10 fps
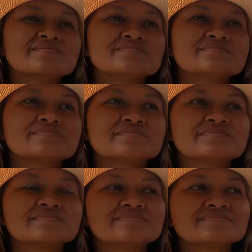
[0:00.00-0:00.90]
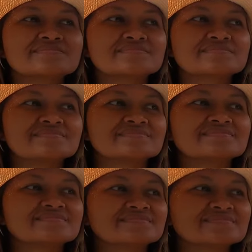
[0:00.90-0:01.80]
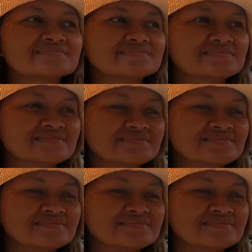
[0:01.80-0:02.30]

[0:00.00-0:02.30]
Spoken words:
[no speech]